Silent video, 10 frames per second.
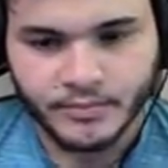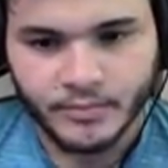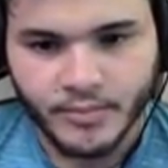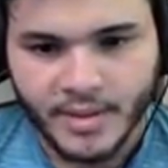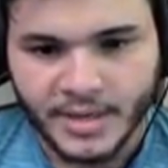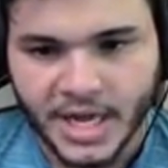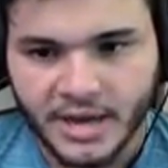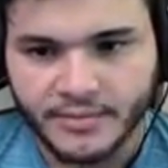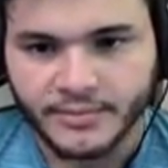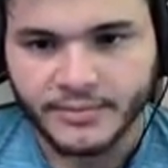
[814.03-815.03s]
Maybe
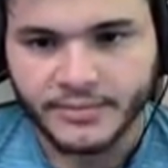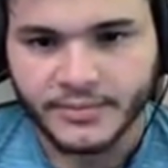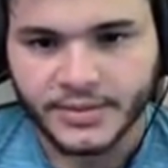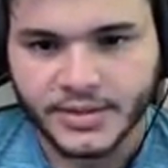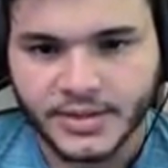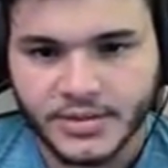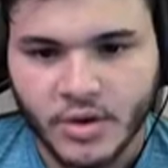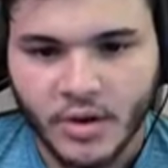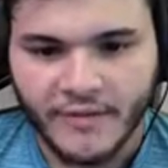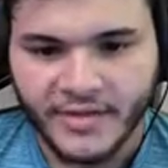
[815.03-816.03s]
not.
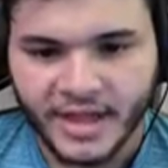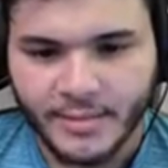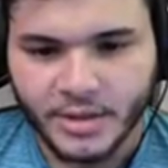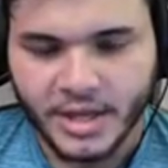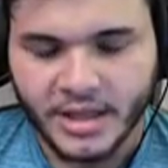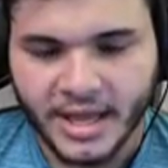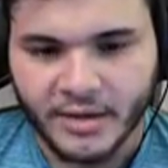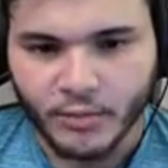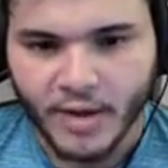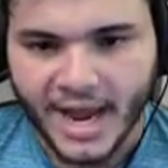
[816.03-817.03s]
Why do I feel like I'm looking,
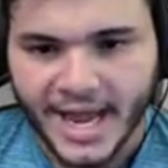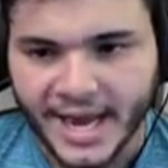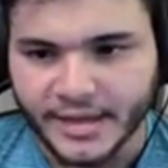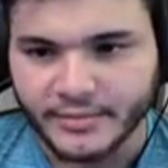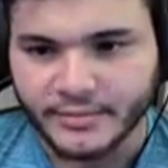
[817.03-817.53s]
like, right at it?